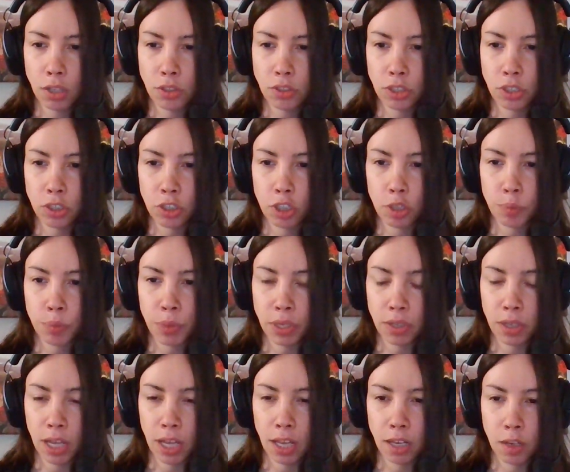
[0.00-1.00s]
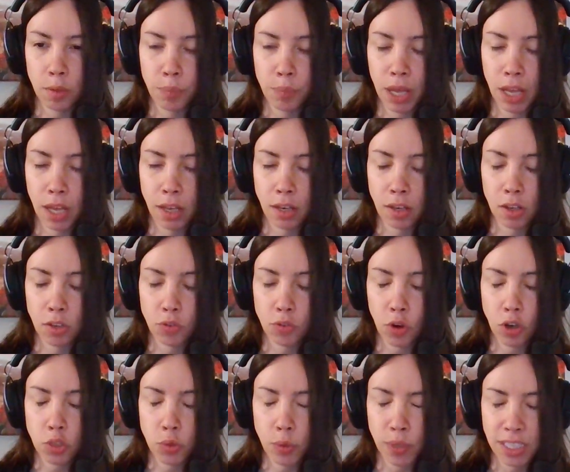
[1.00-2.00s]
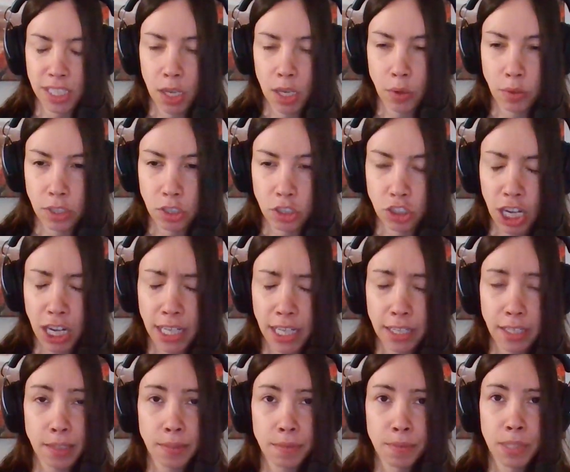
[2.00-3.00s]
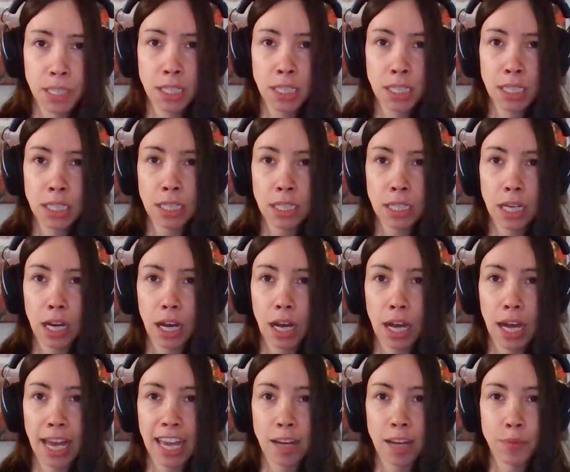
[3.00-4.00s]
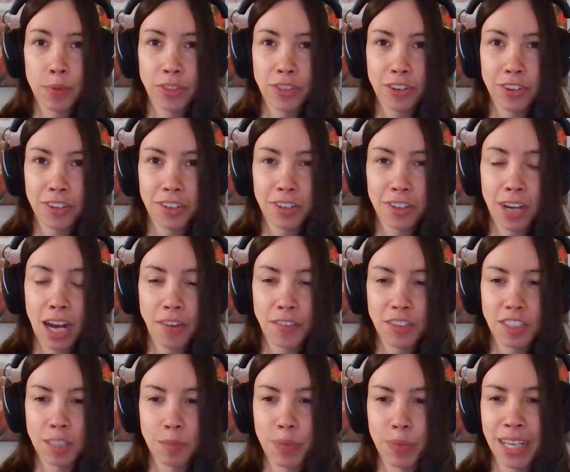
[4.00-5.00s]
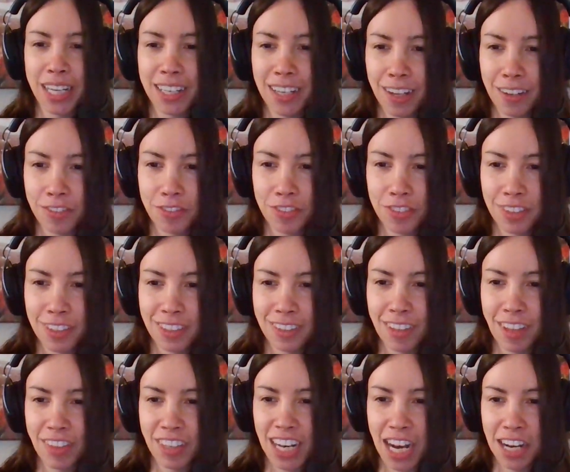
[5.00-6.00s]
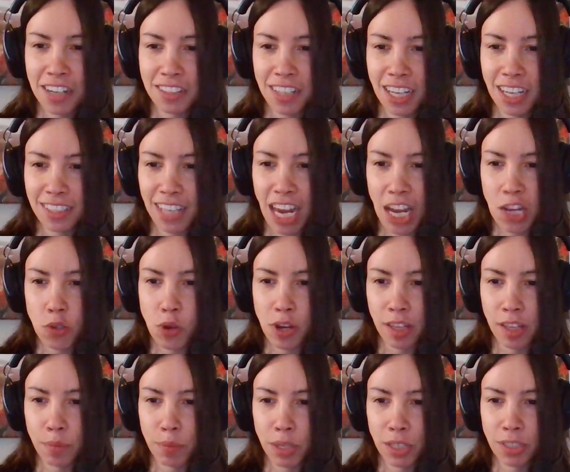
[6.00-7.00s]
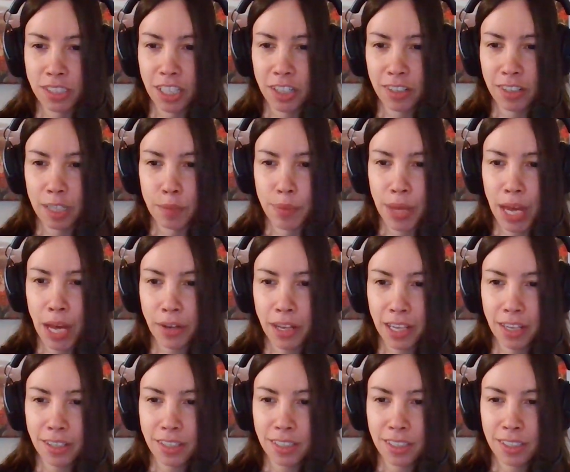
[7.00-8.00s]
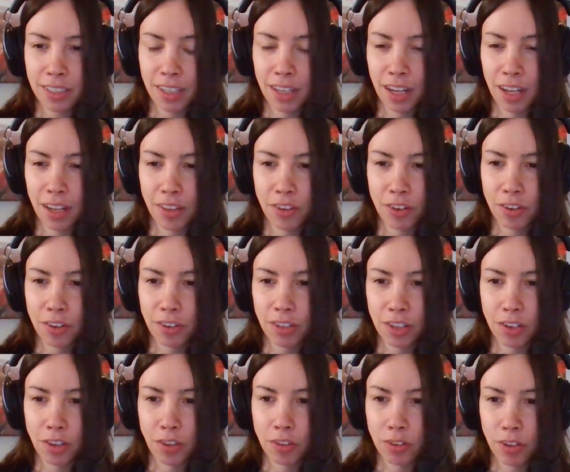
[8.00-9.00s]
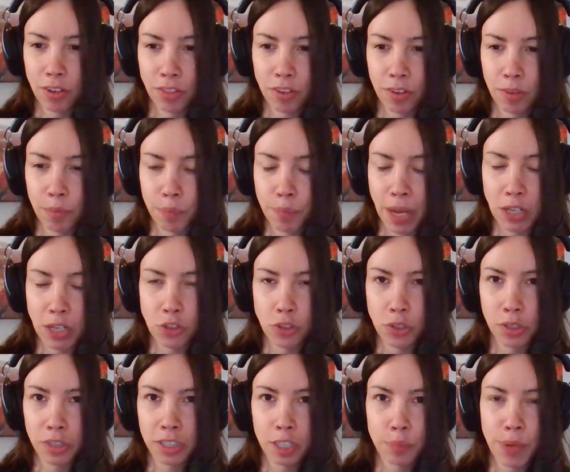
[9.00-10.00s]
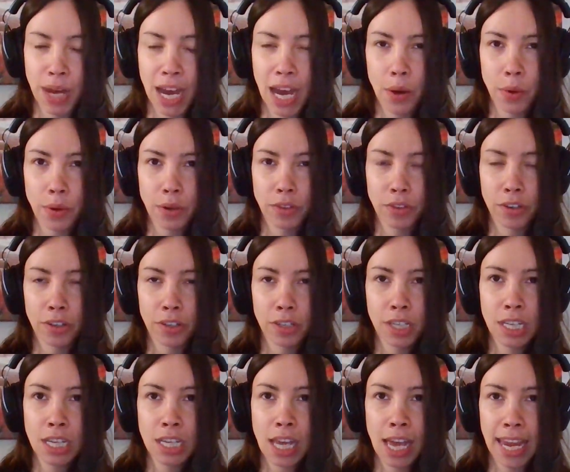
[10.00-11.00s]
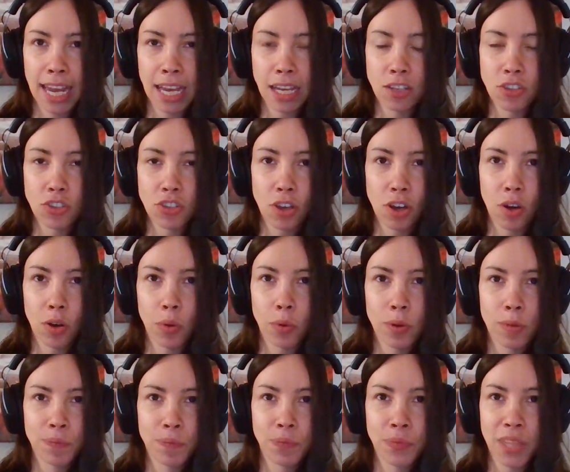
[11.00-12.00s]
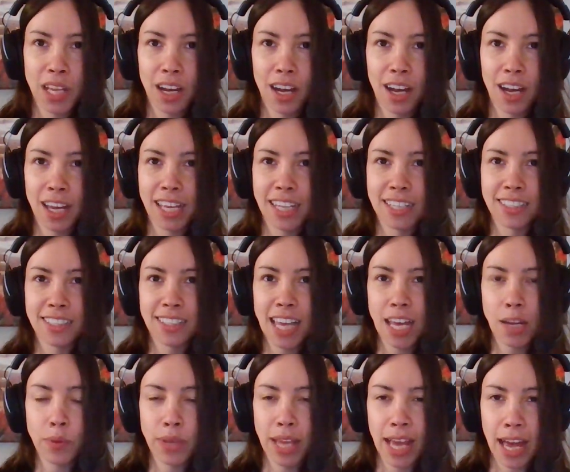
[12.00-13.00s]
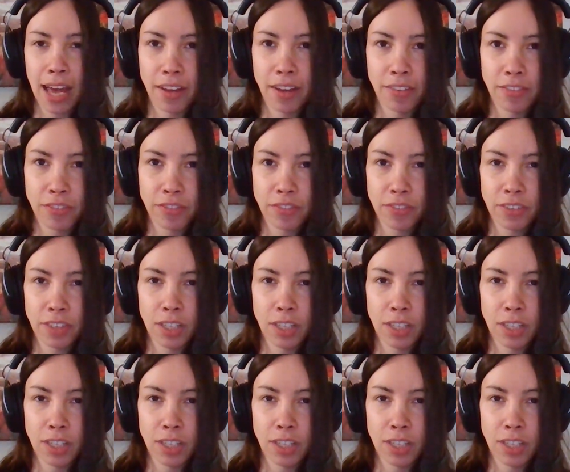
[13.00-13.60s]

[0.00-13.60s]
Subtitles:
to Europe and as far as we can tell, into China. But they're obviously big enough that the United States can't do anything militarily about it. They're, mm-hmm. They're a major nuclear power. Instead, we have,